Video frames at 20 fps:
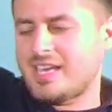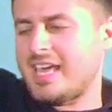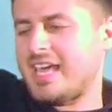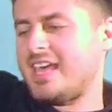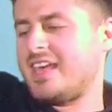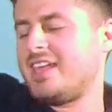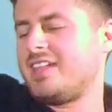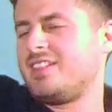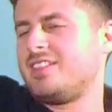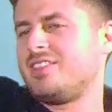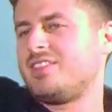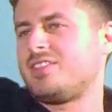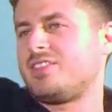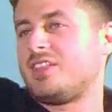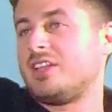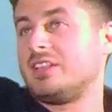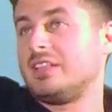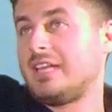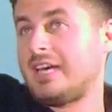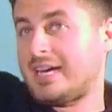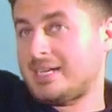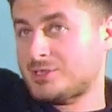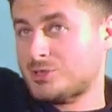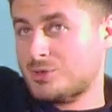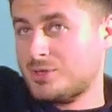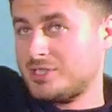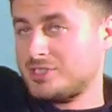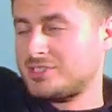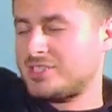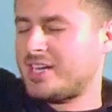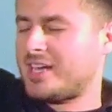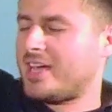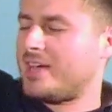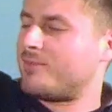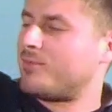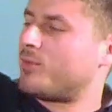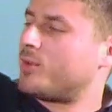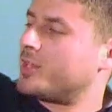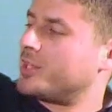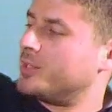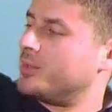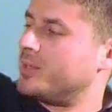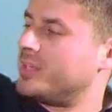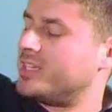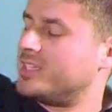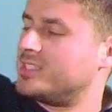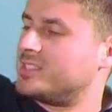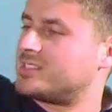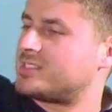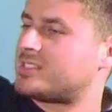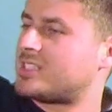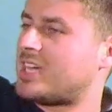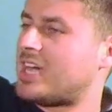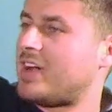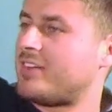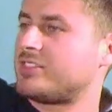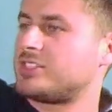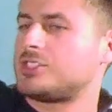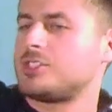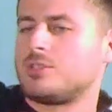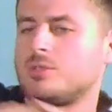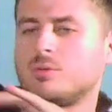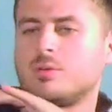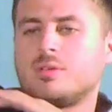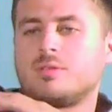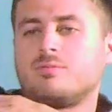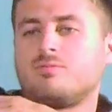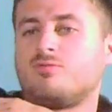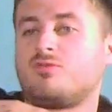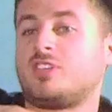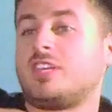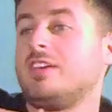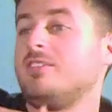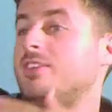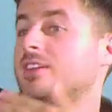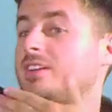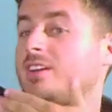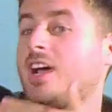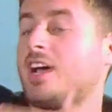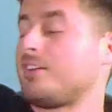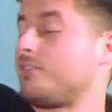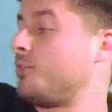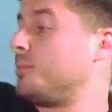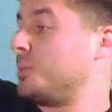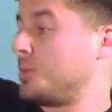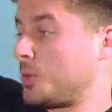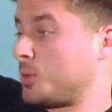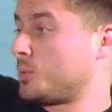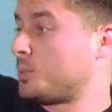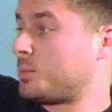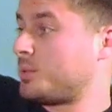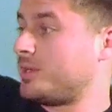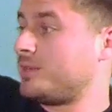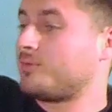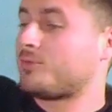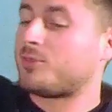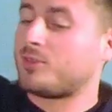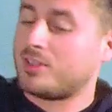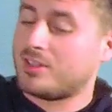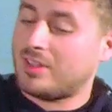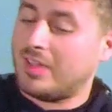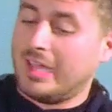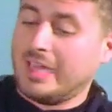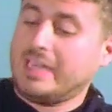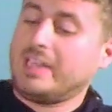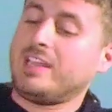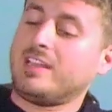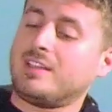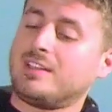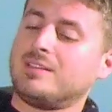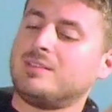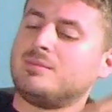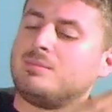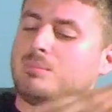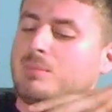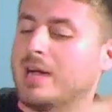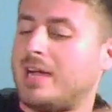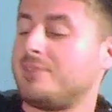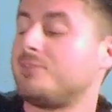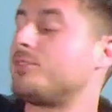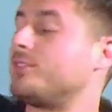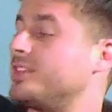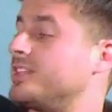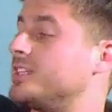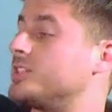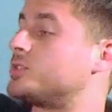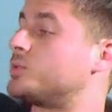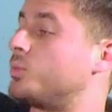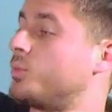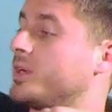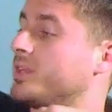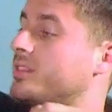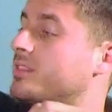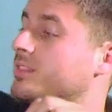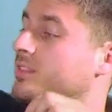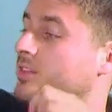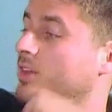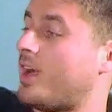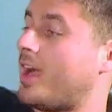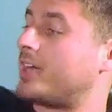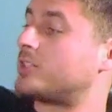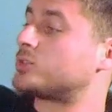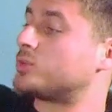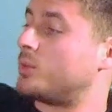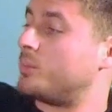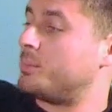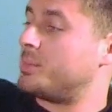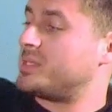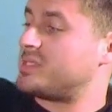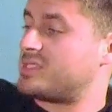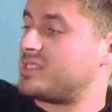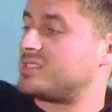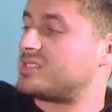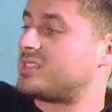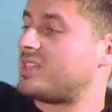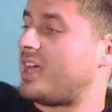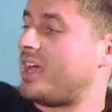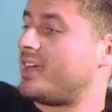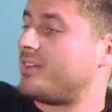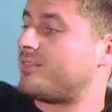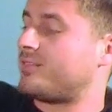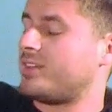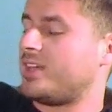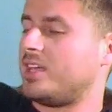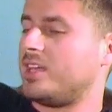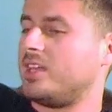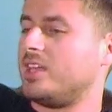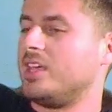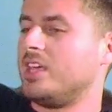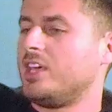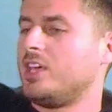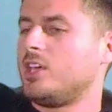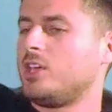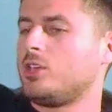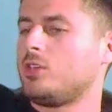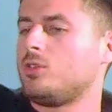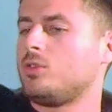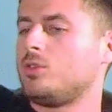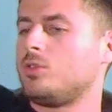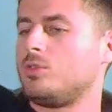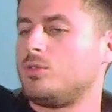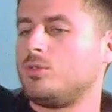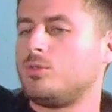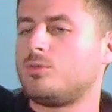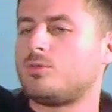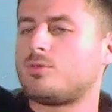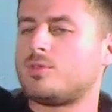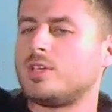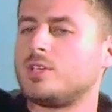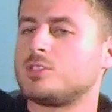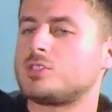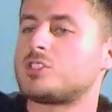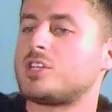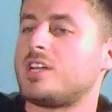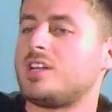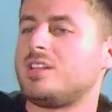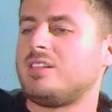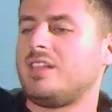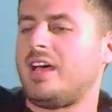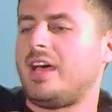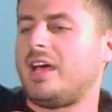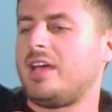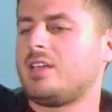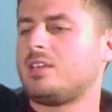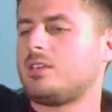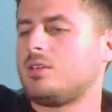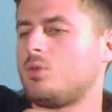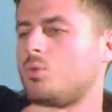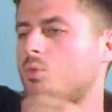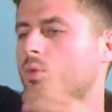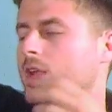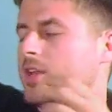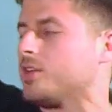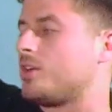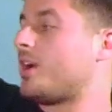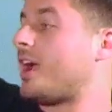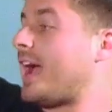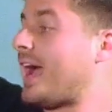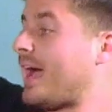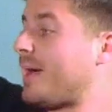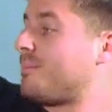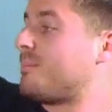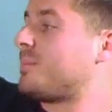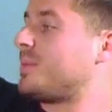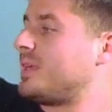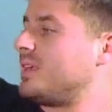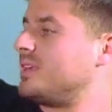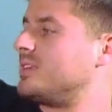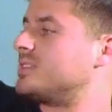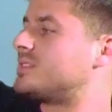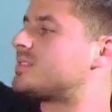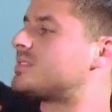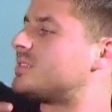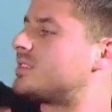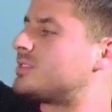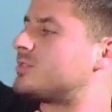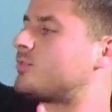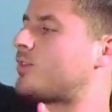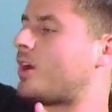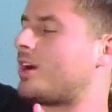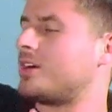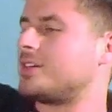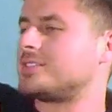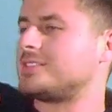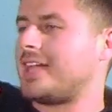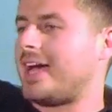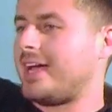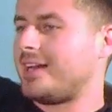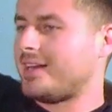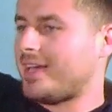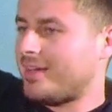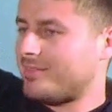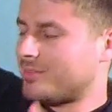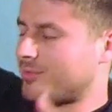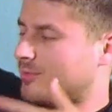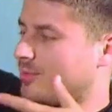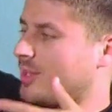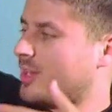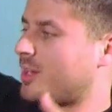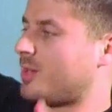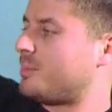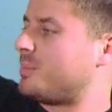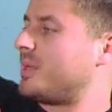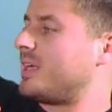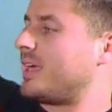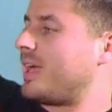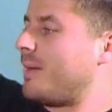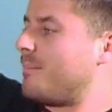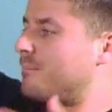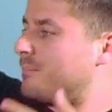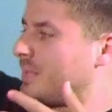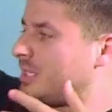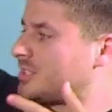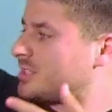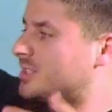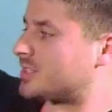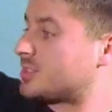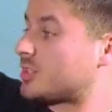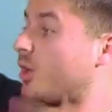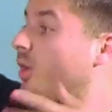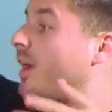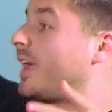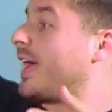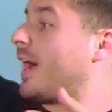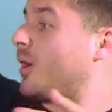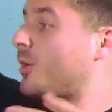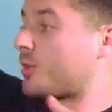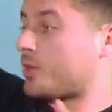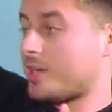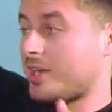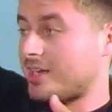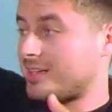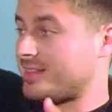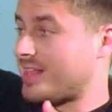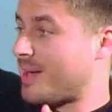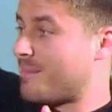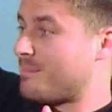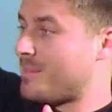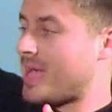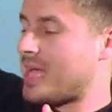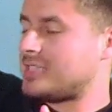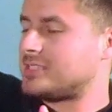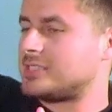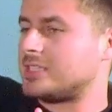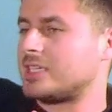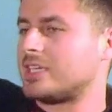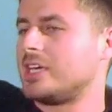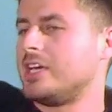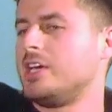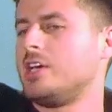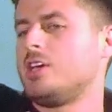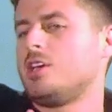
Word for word: And the last question I have for you is obviously given kind of a blueprint for aligning mindfulness with your actual business life. And mm-hmm. you, have illustrated that when you're at peace, as far as not having fear, being ambitious, going out, creating that magic,